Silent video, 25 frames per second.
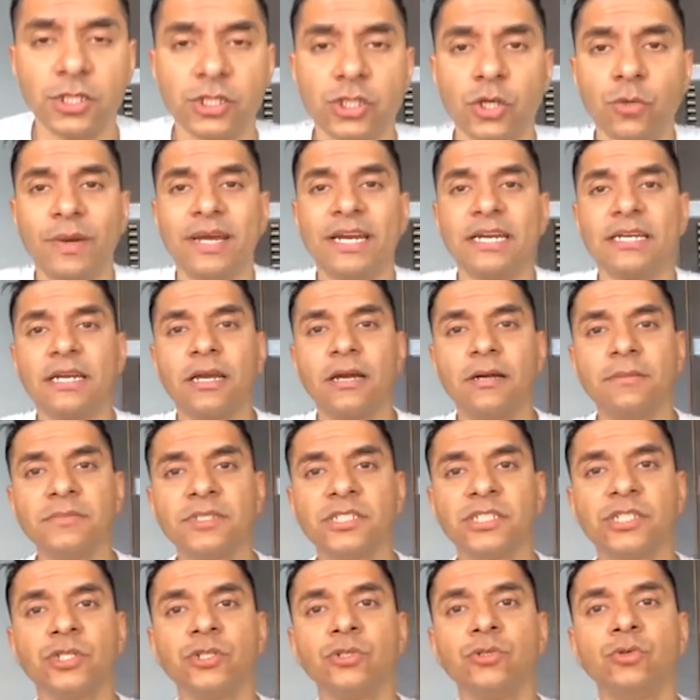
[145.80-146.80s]
So when it
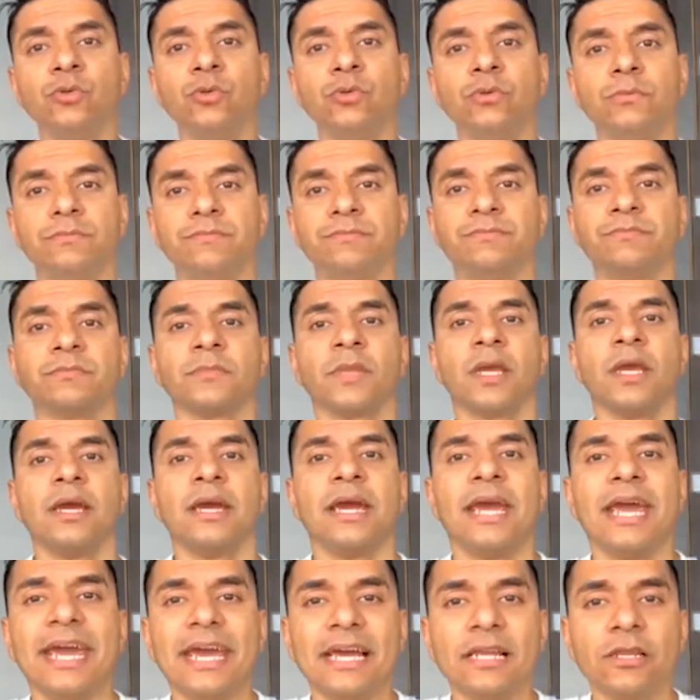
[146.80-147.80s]
comes to
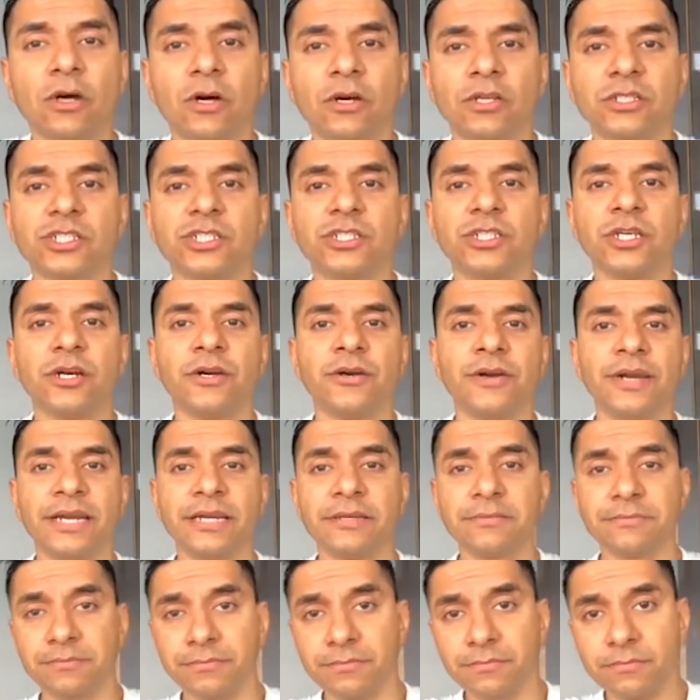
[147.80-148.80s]
hair loss
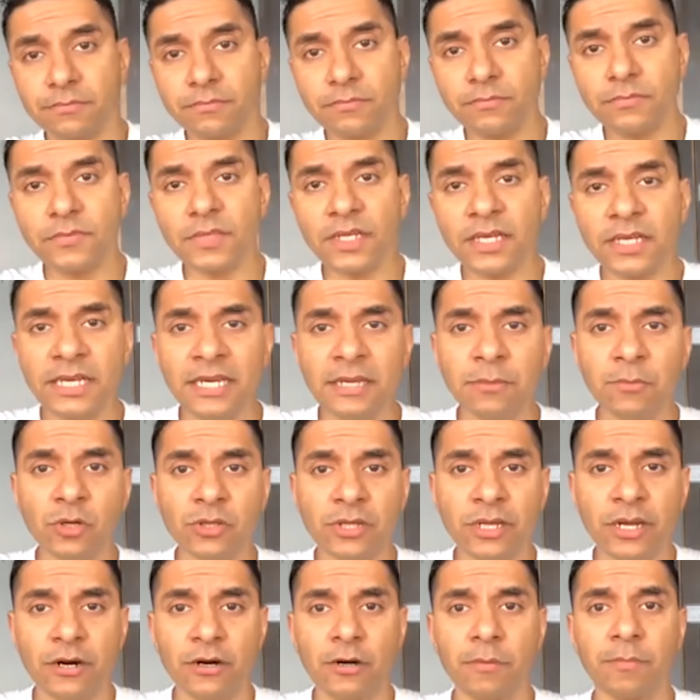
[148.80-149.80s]
during
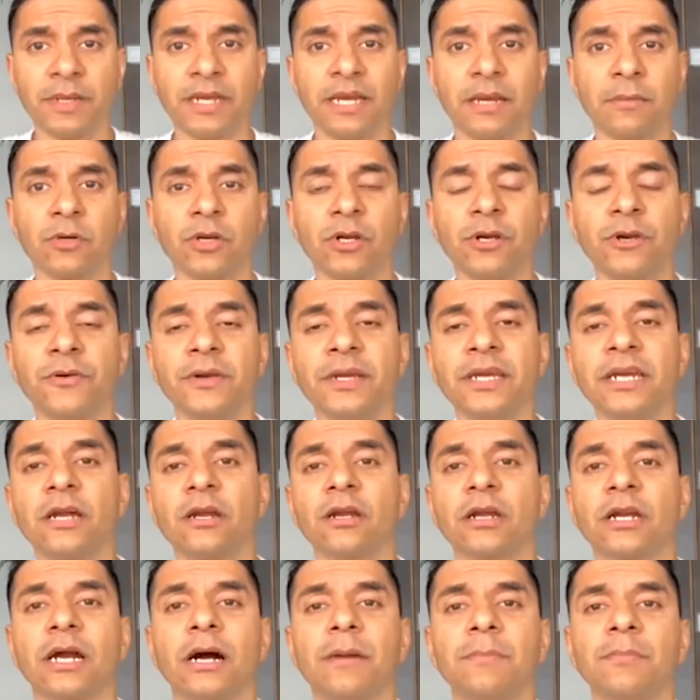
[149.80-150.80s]
chemotherapy, I'm going to read
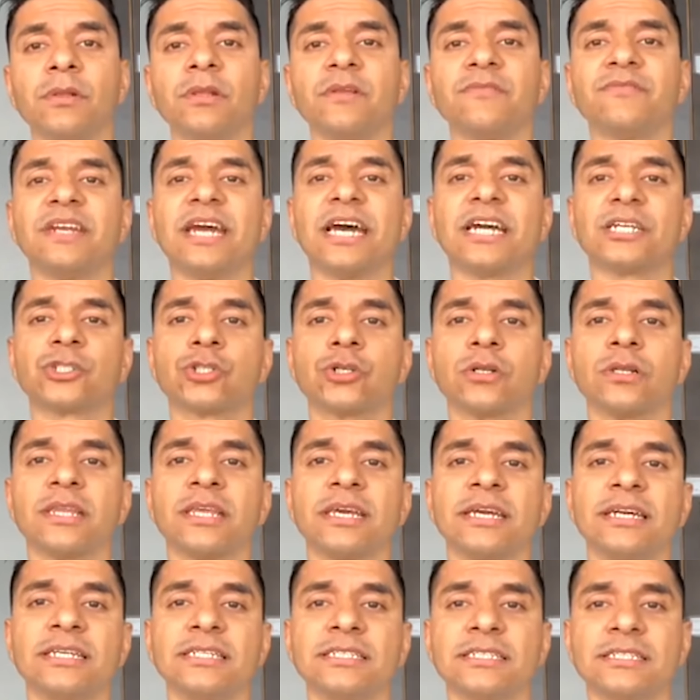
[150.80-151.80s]
out a couple of natural
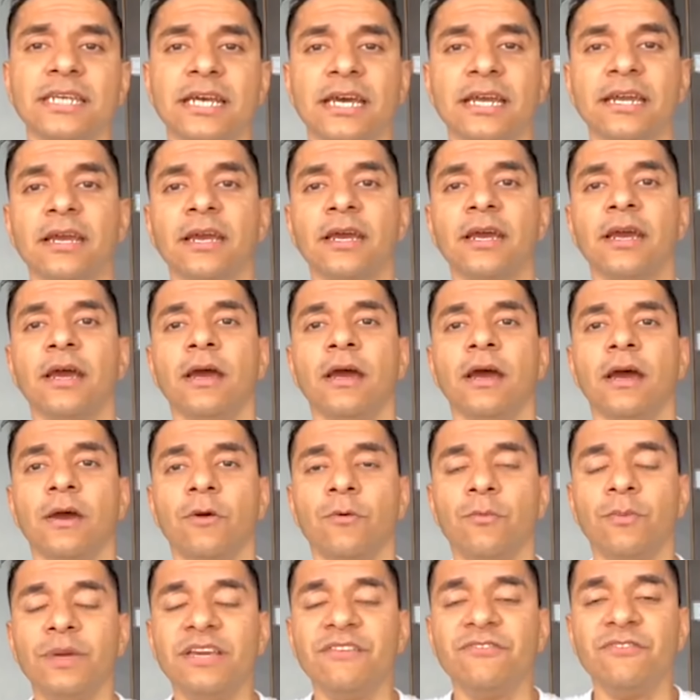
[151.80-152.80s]
things that
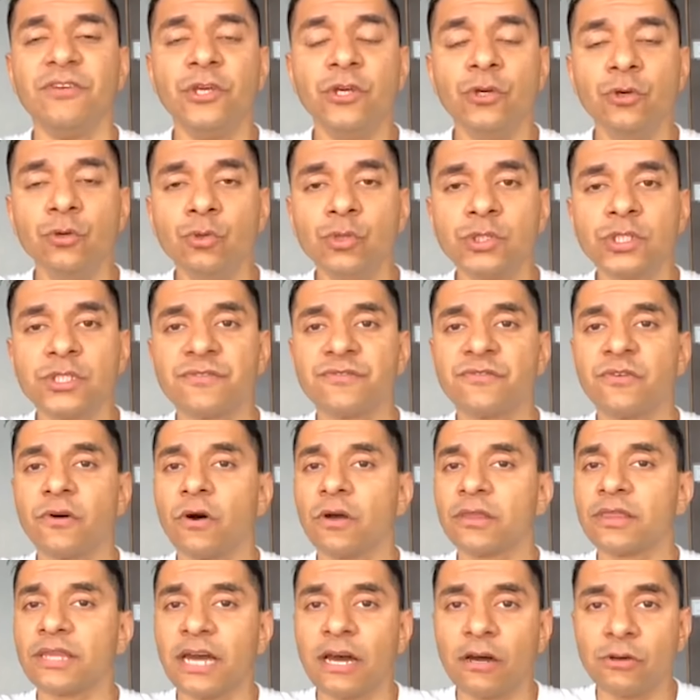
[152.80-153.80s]
we've used
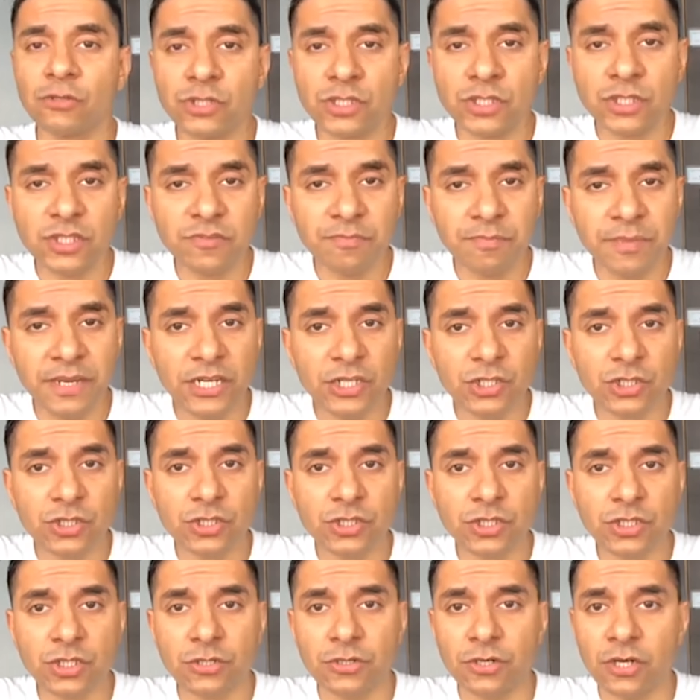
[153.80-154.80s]
for thousands of
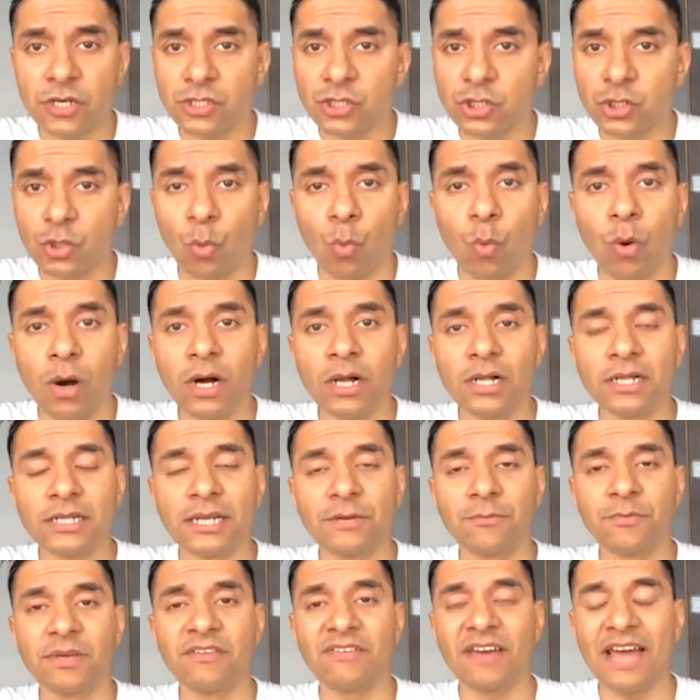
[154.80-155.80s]
patients across the world,
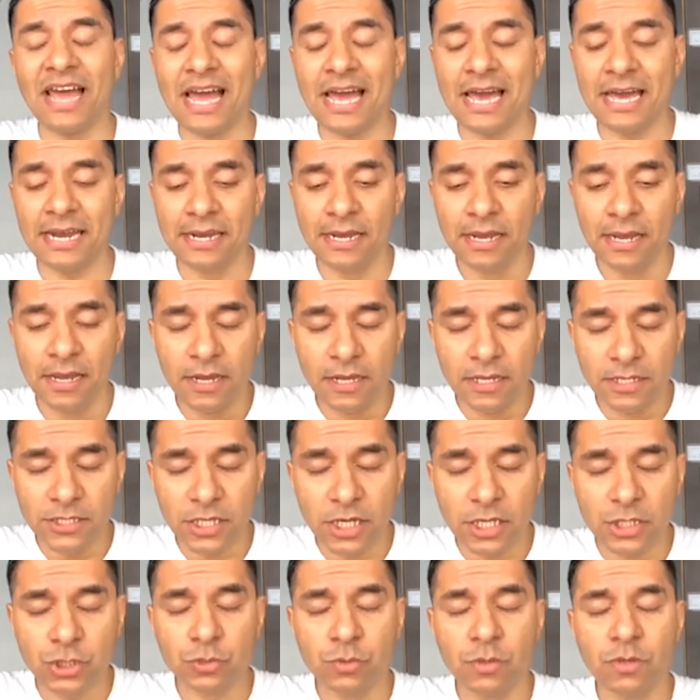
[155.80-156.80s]
and we've had,
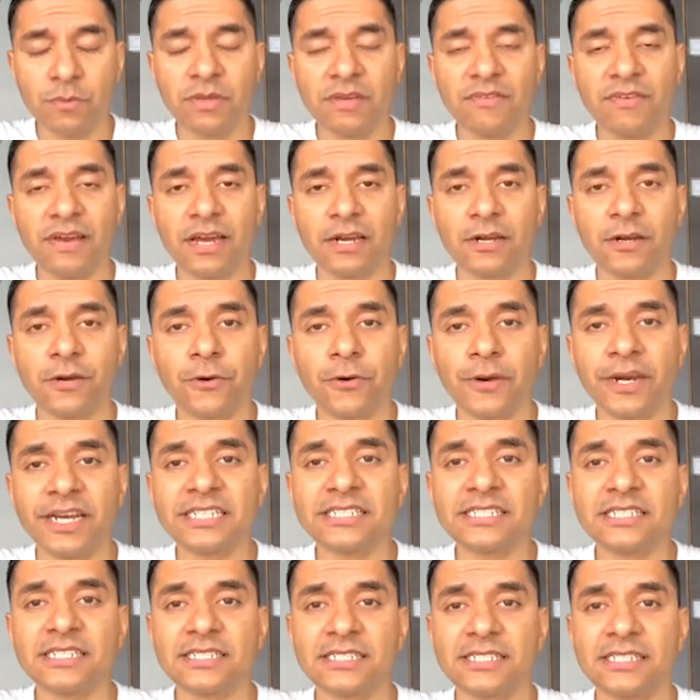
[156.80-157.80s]
touch wood, we've had
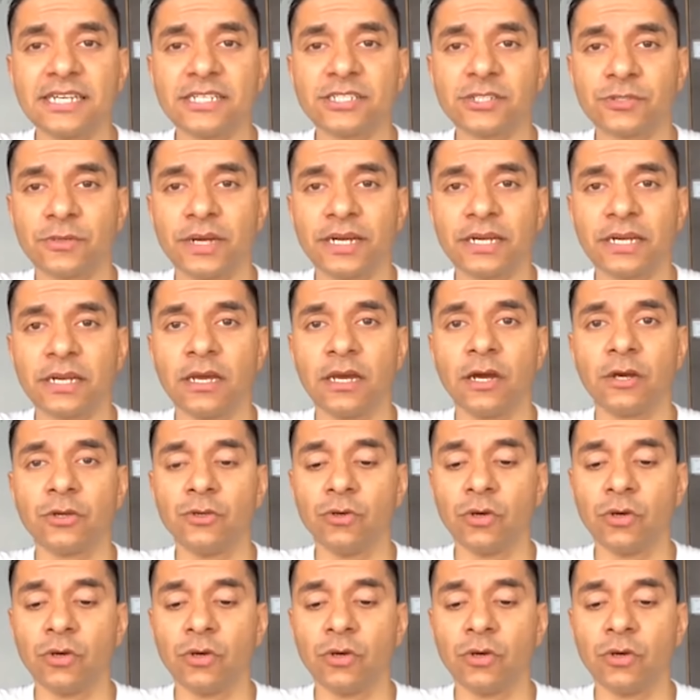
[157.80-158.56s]
great success right now.